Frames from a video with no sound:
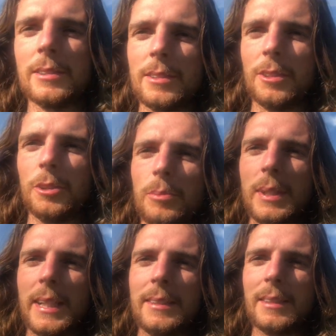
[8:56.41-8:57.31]

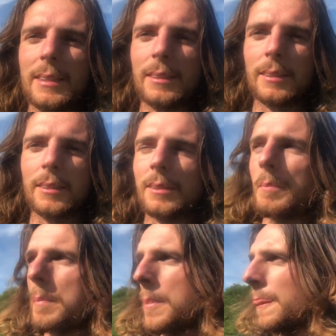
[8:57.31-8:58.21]
accumulating
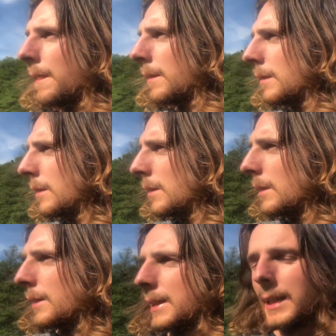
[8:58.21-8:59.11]

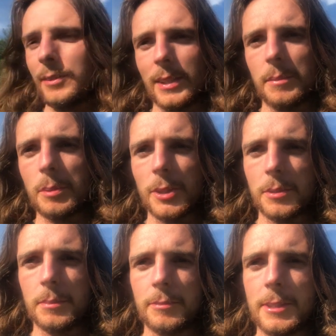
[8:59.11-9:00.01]
down in the
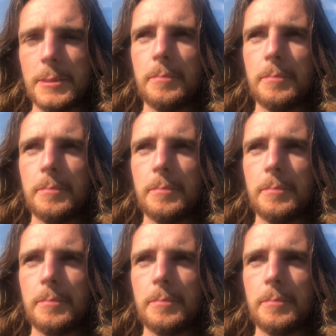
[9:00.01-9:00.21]
bottom of it.